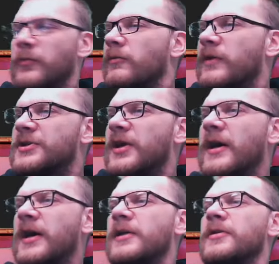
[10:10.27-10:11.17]
Which
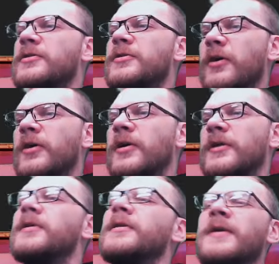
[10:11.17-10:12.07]
are
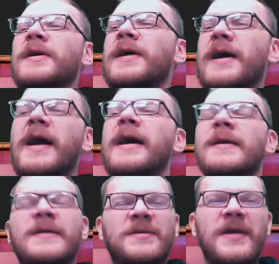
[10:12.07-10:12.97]
your
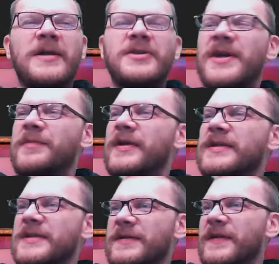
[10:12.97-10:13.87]
highest ranked
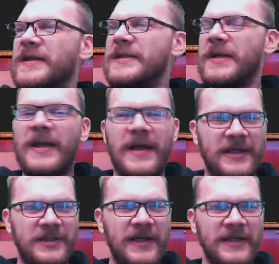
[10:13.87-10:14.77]
champions in these three
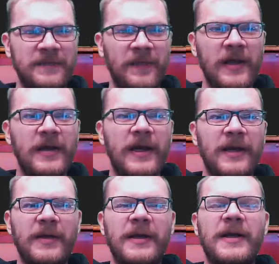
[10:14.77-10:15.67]
hashtags? And
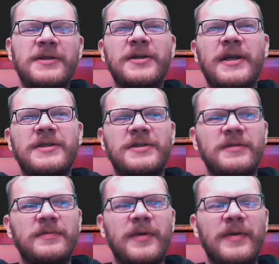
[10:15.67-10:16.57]
I'm gonna catch you guys
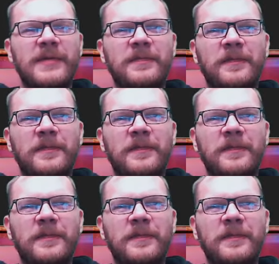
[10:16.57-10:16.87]
soon. Bye bye.